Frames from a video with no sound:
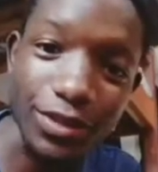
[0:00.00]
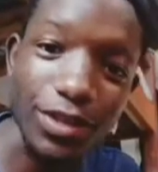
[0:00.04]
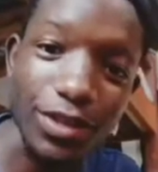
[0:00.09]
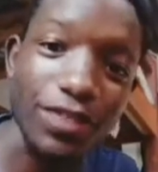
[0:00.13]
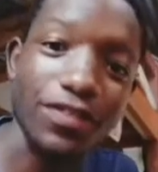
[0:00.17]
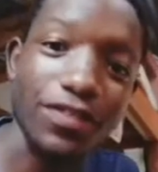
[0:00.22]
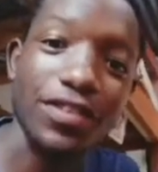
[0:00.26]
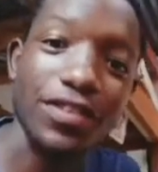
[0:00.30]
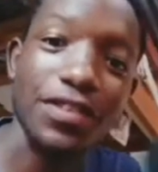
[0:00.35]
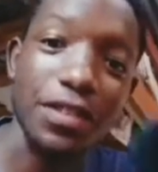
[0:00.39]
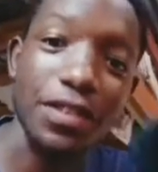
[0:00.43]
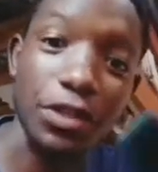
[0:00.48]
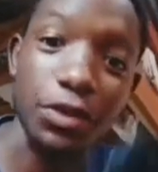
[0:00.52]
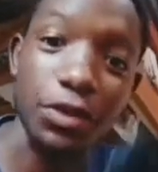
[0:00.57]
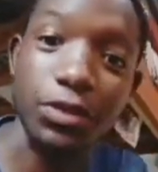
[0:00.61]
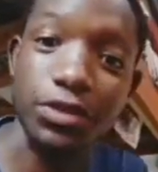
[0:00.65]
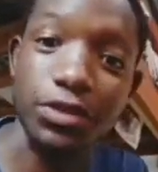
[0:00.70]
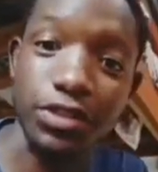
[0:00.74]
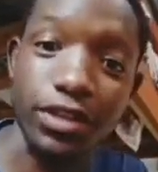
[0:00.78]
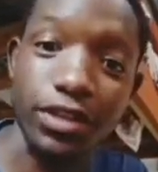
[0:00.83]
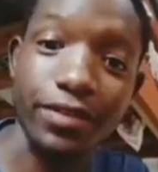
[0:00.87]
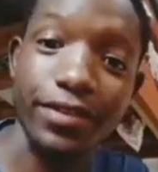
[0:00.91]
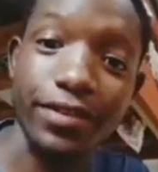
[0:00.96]
if the
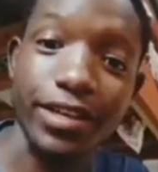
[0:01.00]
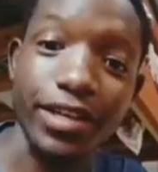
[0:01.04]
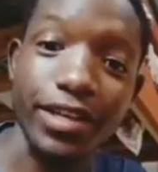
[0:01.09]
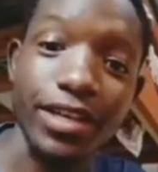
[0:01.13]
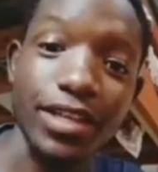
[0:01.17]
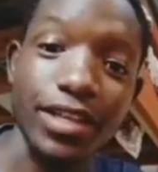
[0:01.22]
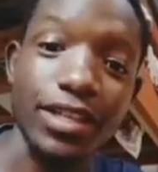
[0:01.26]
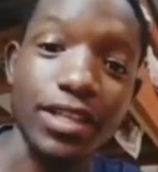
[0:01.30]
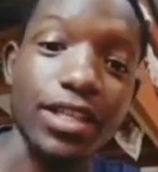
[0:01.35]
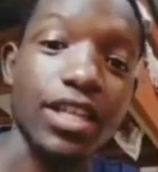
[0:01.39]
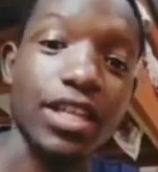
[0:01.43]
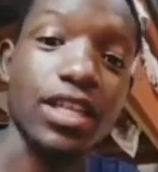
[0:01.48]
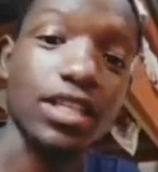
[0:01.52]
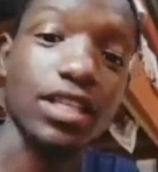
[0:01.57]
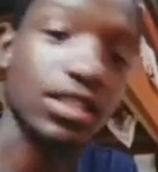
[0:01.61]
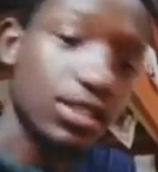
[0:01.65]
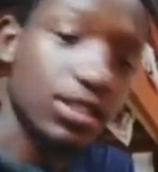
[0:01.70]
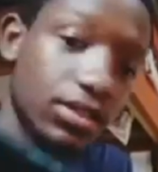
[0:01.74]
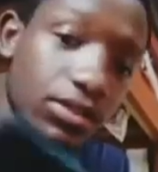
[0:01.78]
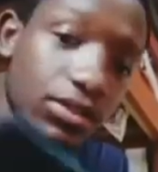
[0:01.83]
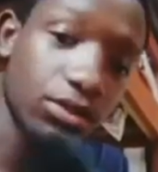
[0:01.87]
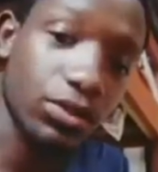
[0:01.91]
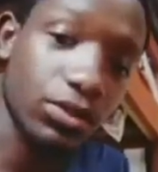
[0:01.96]
theories are working, then
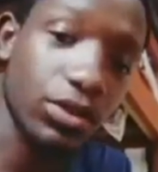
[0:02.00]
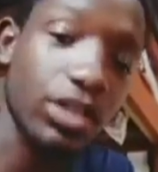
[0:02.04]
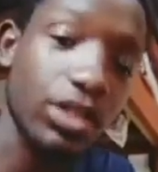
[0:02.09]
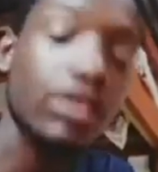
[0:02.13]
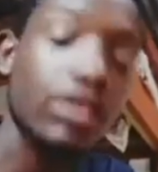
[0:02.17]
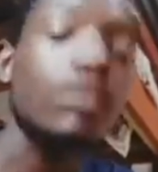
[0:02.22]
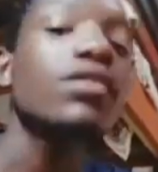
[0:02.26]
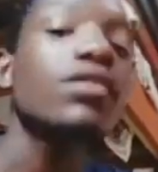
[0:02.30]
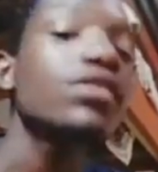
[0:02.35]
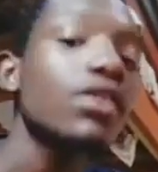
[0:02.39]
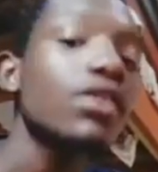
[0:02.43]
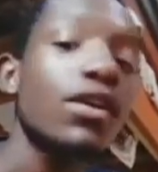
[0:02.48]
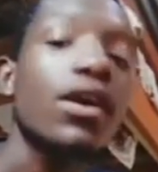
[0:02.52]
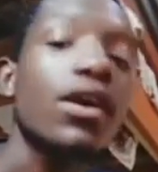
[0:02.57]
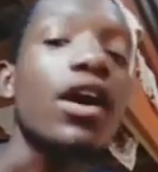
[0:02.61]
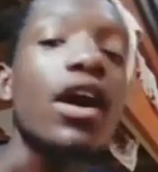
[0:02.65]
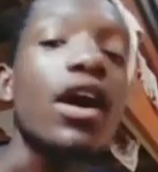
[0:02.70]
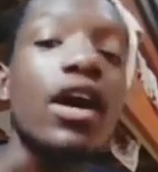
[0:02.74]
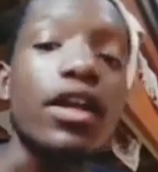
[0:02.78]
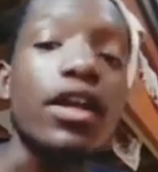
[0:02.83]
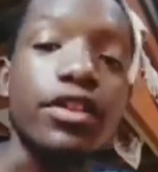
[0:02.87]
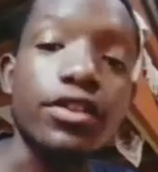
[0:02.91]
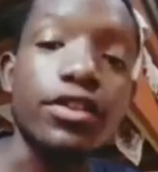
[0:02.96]
it's true. And you know,
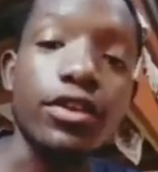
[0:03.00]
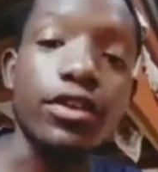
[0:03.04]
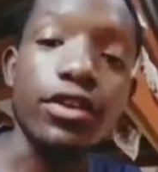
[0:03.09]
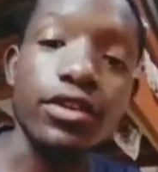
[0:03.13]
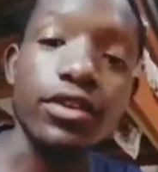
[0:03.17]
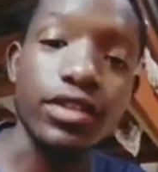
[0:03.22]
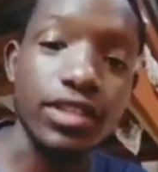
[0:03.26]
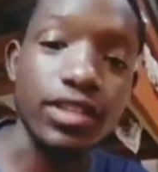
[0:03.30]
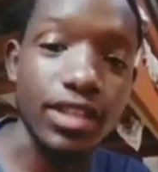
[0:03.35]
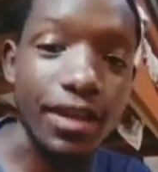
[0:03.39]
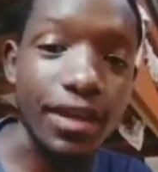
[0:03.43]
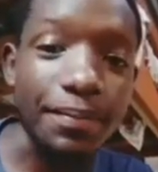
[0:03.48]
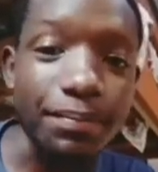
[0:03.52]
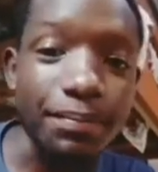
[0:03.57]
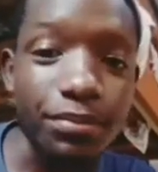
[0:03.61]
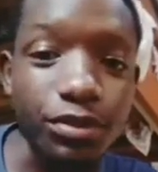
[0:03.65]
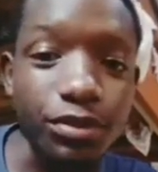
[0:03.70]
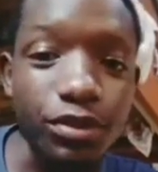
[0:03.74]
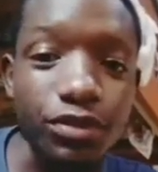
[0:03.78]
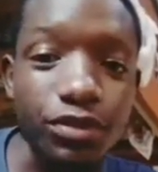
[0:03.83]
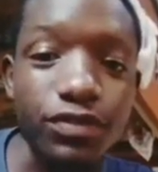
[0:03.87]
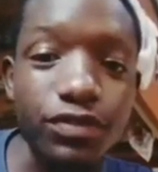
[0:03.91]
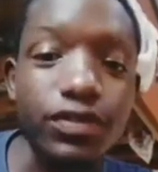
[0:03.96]
theories are
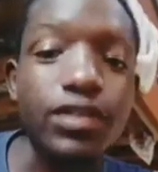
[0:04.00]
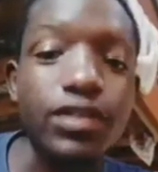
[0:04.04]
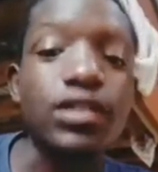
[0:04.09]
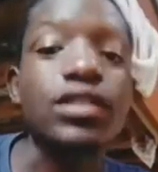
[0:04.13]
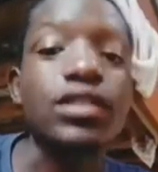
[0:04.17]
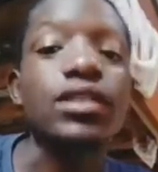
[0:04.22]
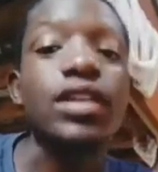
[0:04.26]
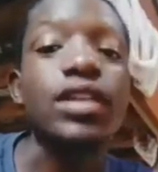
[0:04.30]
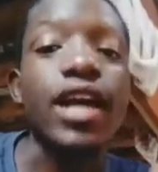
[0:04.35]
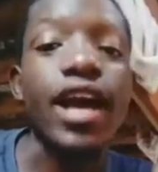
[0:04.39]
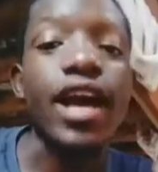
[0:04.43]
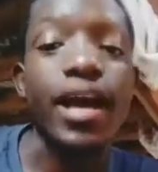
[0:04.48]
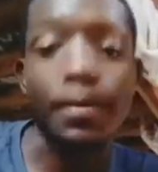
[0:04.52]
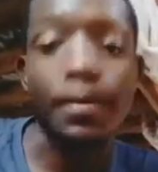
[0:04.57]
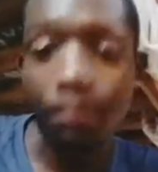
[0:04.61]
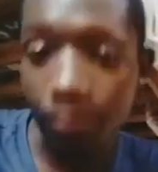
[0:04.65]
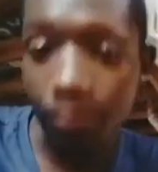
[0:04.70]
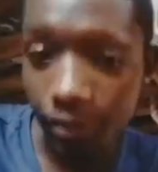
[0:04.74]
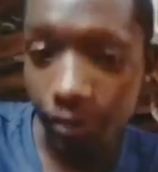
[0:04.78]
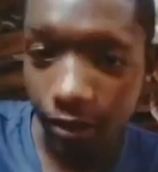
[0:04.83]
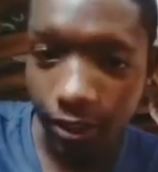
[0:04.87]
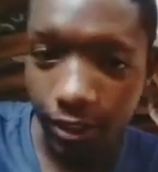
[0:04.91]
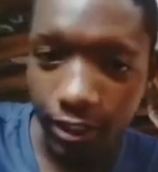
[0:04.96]
proven
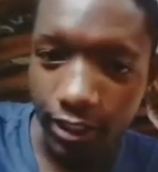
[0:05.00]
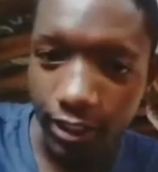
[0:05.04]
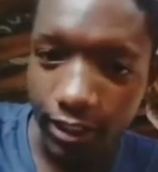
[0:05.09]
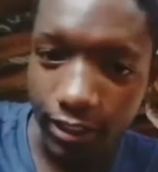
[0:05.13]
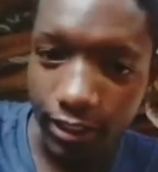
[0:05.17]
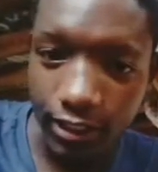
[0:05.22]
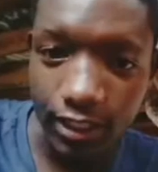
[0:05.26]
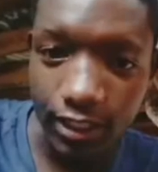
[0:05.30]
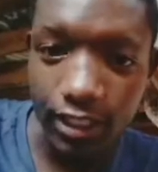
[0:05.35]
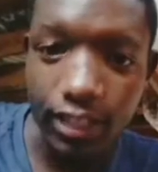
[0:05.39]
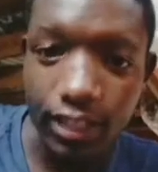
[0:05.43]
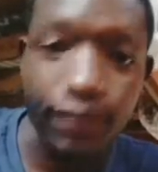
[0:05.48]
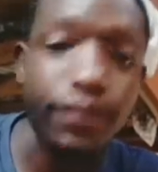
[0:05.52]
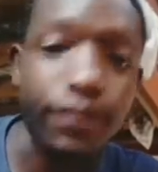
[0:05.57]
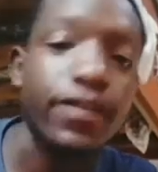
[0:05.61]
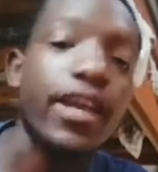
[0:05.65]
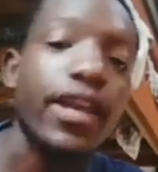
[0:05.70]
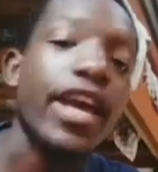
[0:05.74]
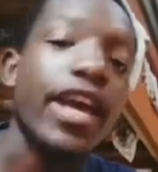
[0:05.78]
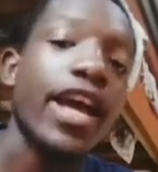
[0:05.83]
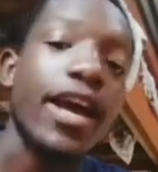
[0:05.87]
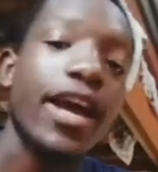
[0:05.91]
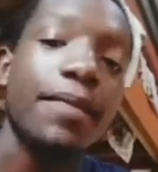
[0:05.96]
hypotheses, and if
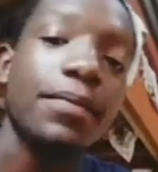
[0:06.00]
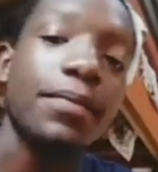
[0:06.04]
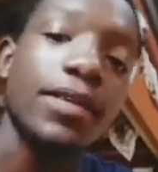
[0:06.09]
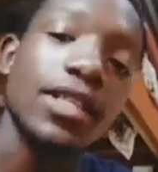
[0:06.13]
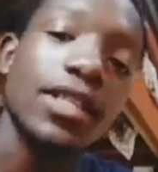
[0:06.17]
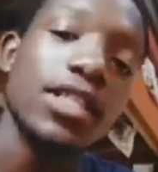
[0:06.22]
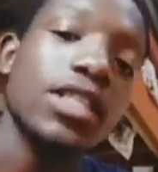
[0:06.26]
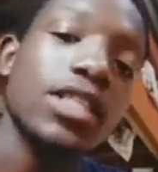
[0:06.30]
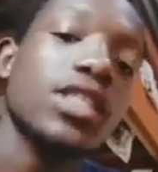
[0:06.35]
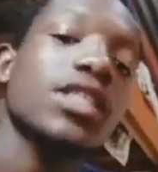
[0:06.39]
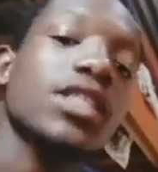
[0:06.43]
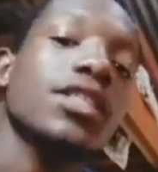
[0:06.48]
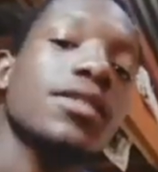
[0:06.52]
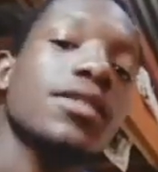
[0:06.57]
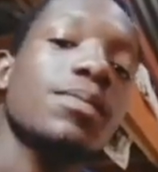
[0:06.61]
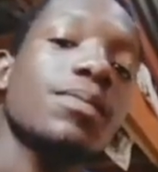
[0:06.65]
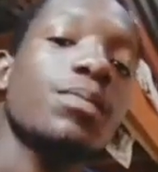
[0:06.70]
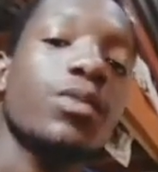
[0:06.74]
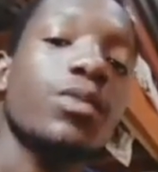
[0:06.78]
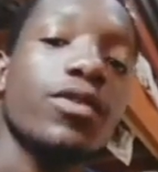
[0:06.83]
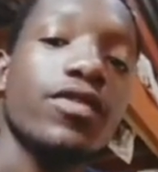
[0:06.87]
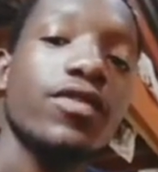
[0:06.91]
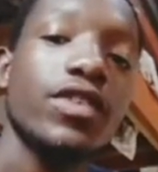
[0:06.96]
a hypothesis is
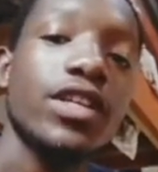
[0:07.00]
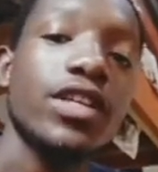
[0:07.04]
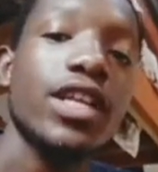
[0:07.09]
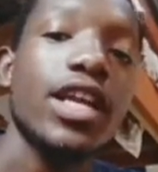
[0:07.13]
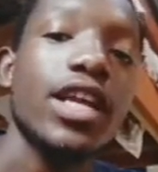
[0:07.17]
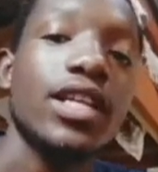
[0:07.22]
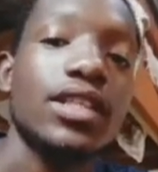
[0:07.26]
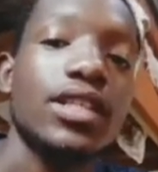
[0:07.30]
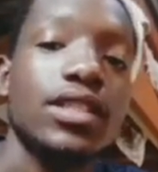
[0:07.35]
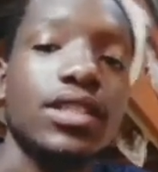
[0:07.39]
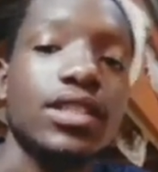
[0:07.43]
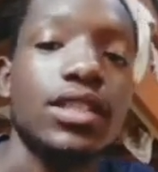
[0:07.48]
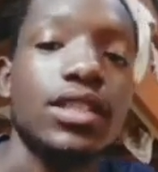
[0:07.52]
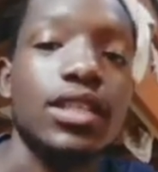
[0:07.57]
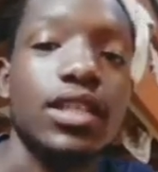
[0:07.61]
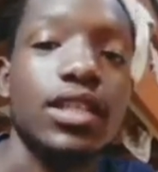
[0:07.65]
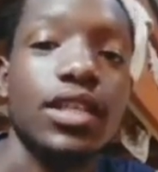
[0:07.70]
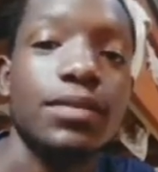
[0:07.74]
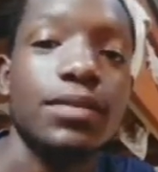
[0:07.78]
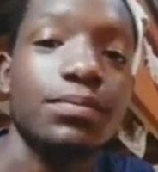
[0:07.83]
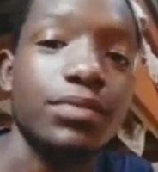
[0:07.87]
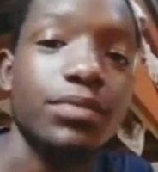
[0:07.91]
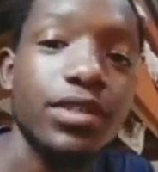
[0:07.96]
proven and
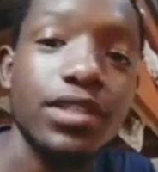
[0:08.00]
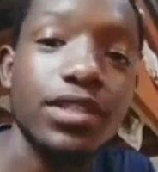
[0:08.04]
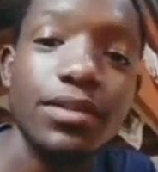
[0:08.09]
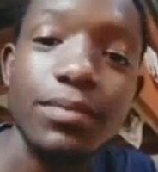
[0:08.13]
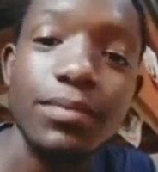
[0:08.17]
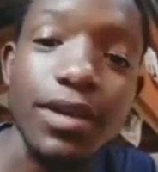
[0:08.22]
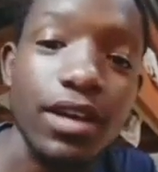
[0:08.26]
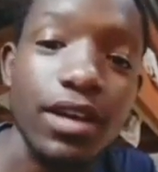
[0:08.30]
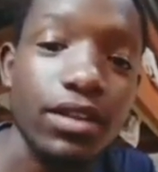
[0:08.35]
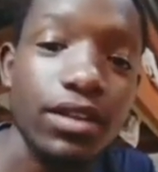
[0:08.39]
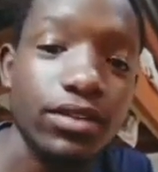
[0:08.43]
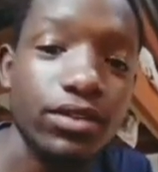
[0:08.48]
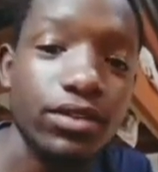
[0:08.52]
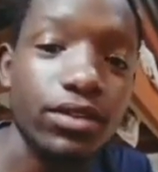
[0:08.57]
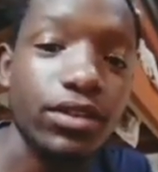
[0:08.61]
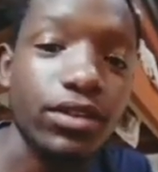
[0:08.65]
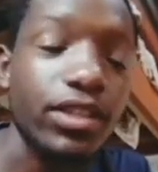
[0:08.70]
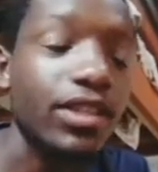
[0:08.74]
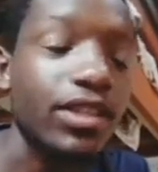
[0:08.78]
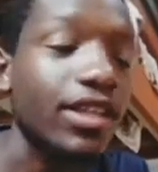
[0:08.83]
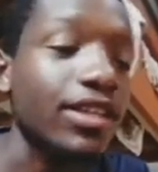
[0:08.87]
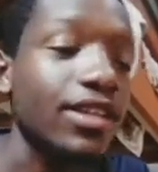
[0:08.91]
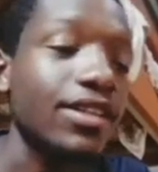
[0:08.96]
it brings about
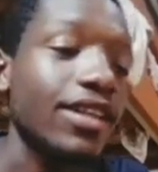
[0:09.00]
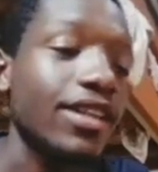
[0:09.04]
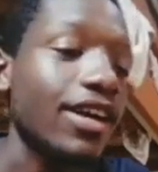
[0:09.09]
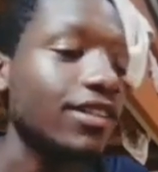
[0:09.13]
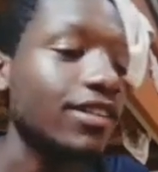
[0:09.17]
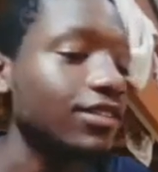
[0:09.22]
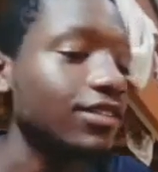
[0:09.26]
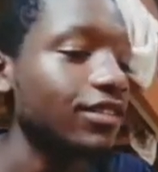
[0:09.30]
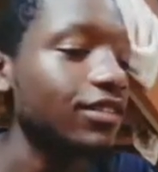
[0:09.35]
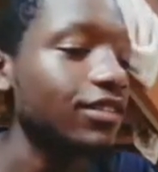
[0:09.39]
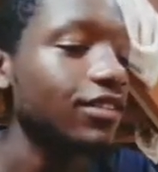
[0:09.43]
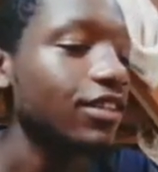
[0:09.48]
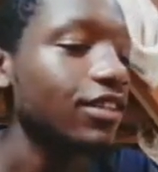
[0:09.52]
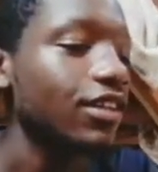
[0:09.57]
theory, then that's